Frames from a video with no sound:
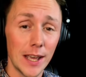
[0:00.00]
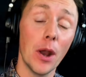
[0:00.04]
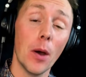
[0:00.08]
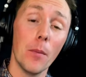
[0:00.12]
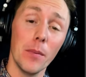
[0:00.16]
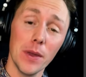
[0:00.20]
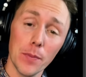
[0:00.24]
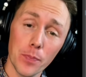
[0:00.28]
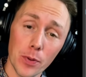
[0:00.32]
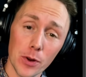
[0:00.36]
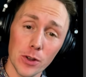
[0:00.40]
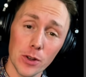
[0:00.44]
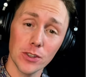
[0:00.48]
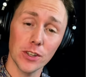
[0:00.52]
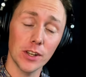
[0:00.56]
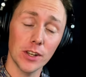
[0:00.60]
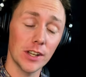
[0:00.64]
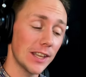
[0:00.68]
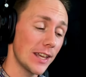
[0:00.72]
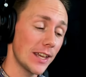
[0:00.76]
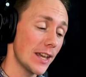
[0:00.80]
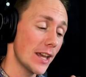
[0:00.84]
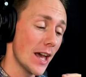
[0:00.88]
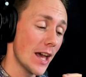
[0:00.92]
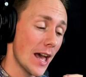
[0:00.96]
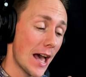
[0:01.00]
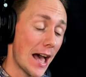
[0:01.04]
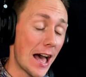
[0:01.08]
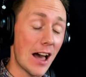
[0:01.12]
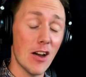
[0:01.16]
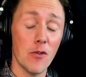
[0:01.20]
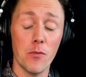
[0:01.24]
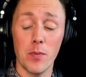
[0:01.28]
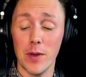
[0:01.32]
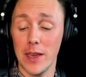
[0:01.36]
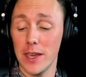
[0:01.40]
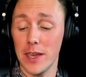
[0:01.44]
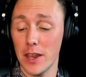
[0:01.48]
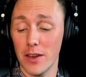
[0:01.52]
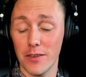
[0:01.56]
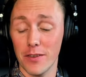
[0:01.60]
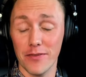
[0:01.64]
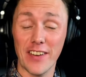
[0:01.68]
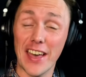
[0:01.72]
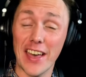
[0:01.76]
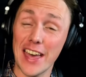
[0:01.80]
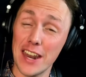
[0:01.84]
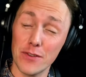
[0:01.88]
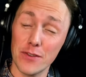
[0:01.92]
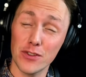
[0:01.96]
Now, me personally, I've been a
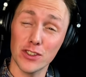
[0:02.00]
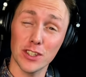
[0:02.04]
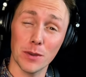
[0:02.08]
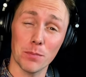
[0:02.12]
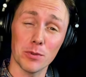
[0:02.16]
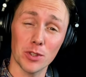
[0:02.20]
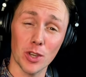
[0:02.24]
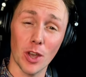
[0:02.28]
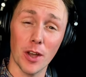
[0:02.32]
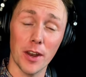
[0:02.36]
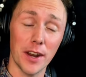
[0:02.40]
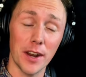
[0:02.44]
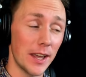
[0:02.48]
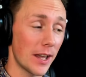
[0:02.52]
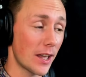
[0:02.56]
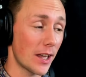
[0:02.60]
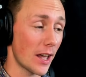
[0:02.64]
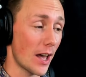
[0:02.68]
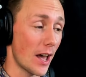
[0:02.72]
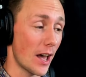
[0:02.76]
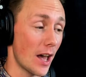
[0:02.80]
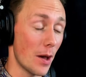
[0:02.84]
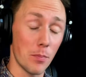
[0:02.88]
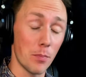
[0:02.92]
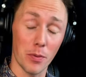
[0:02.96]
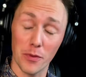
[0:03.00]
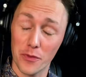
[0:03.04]
fan of Subsonic